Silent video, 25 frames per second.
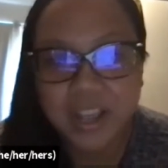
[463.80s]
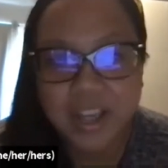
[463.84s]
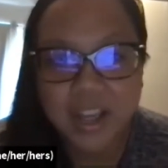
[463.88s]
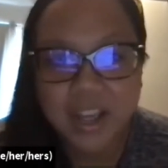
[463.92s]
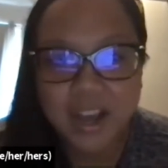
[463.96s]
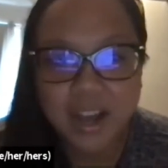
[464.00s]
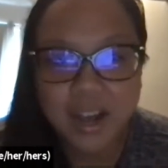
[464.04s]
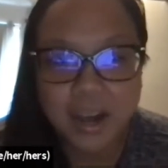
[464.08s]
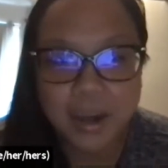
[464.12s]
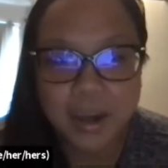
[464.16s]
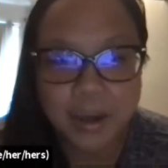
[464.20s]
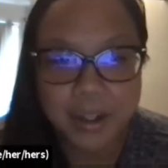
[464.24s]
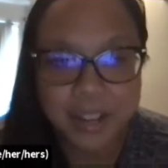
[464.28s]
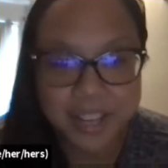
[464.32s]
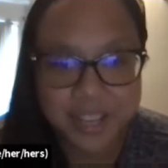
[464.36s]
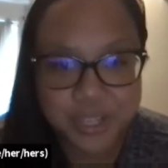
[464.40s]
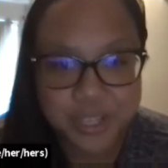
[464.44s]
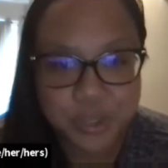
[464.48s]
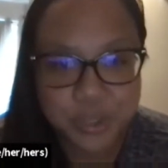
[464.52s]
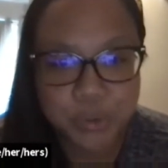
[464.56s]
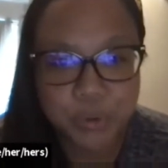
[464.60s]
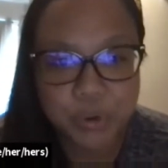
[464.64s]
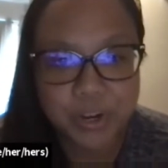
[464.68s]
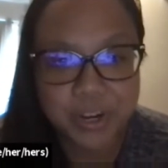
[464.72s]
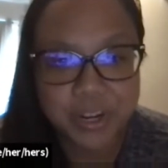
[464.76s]
a
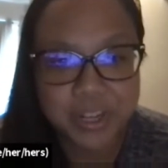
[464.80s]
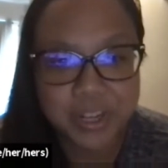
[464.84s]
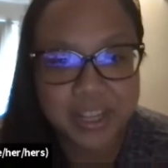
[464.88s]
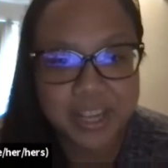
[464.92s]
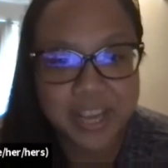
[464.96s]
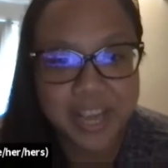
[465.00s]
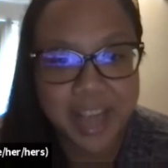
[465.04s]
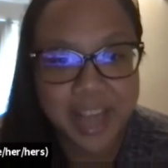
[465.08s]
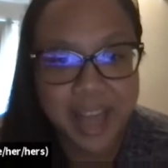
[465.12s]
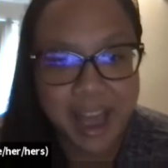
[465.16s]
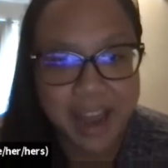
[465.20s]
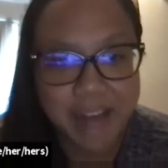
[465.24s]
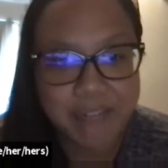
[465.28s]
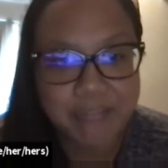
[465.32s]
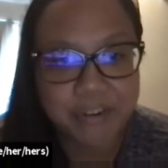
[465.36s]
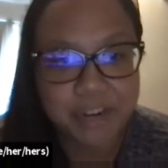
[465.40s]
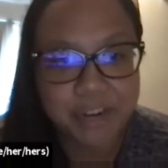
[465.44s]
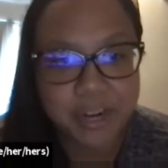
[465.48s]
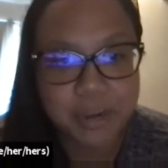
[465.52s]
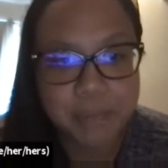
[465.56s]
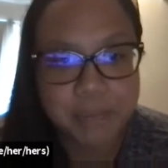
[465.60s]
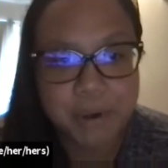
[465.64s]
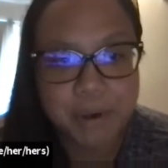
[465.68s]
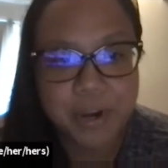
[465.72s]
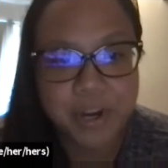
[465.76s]
historically
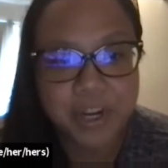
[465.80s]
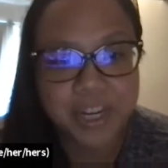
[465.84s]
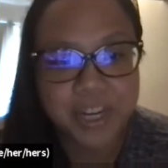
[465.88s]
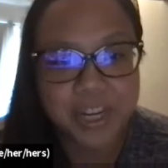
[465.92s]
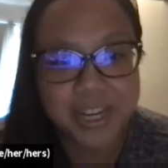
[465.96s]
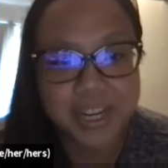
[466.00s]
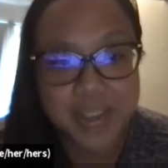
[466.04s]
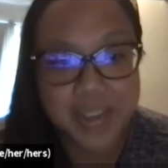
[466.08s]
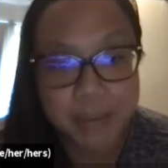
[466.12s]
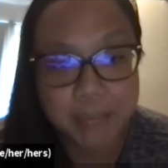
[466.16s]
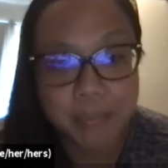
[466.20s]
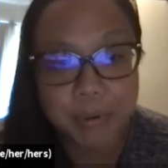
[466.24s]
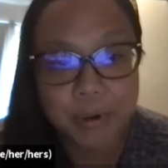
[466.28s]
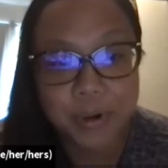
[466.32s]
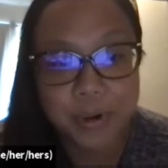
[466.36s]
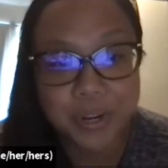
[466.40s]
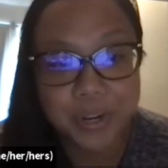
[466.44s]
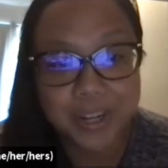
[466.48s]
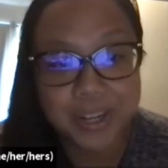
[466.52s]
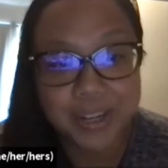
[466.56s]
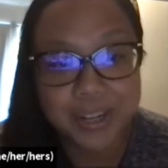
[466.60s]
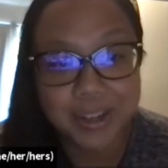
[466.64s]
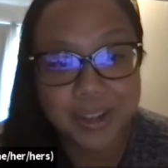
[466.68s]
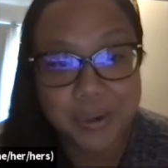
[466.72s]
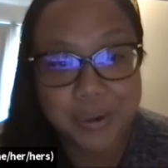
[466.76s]
African-American neighborhood
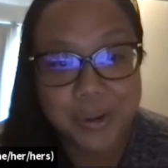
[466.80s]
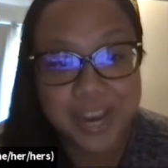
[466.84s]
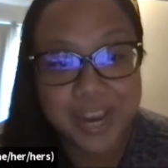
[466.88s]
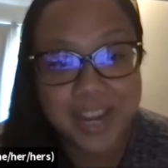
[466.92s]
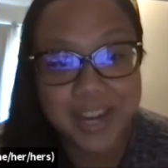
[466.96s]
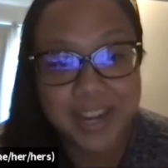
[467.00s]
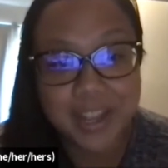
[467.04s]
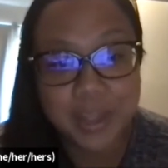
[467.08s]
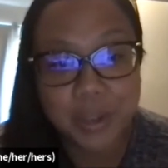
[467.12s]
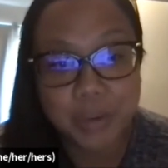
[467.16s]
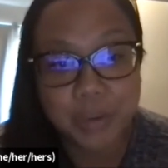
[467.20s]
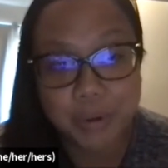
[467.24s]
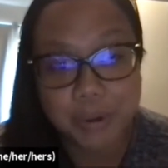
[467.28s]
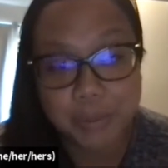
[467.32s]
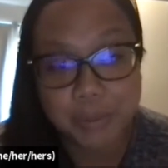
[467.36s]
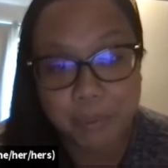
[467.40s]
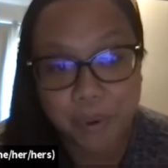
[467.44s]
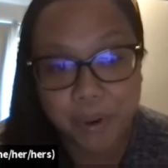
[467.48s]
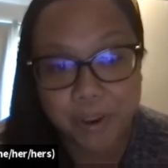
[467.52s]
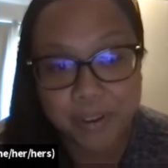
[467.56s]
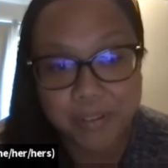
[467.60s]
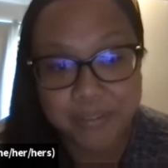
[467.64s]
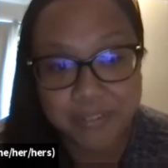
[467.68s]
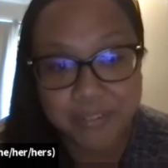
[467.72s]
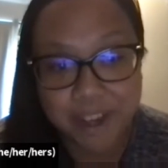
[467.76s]
located
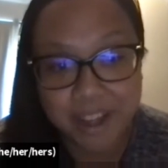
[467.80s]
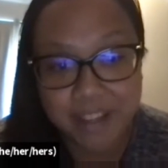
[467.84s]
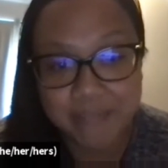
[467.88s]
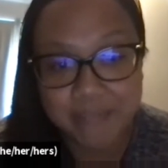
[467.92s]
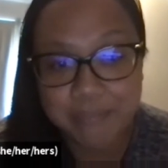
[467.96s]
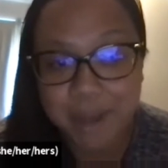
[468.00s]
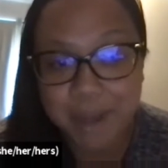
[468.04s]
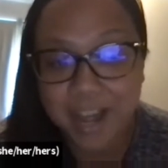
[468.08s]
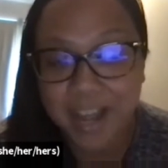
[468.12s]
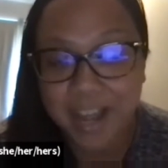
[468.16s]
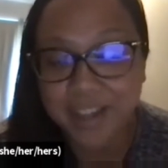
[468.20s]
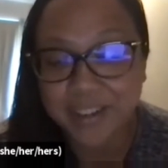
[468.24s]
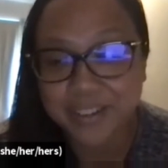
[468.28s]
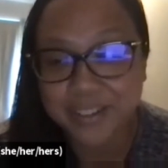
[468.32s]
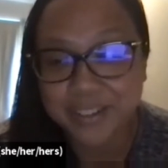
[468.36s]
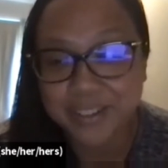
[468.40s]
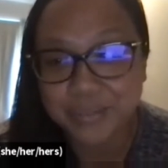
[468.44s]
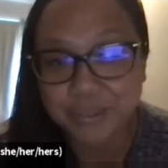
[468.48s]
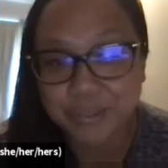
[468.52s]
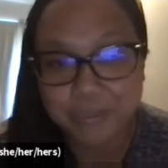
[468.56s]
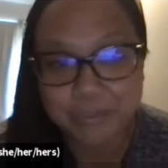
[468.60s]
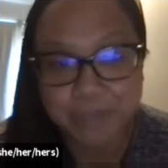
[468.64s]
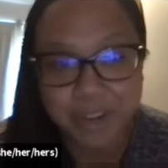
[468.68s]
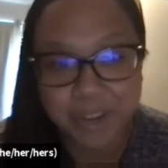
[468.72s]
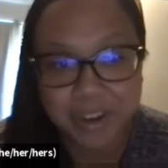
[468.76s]
3.5 miles
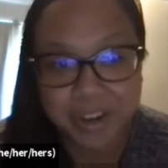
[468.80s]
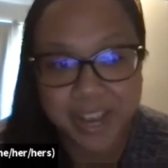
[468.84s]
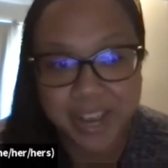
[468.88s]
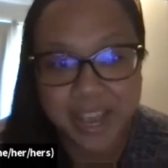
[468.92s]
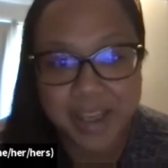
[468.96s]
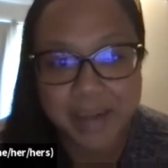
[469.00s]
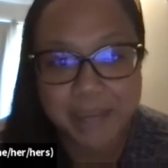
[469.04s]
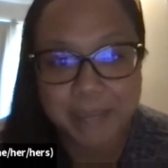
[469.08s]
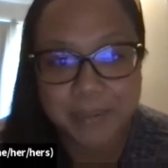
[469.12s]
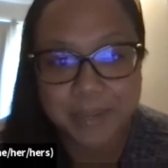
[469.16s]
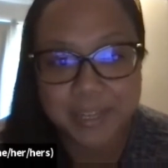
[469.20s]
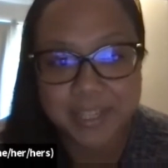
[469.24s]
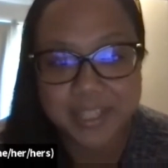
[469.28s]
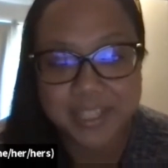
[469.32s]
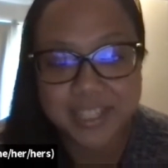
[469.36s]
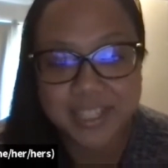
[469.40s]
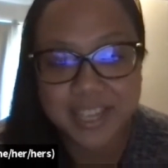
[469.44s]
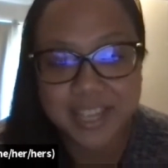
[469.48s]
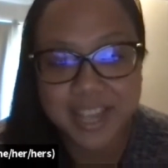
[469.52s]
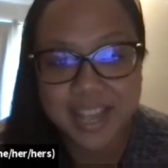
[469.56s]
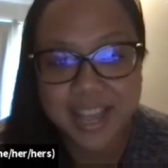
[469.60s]
from their campus.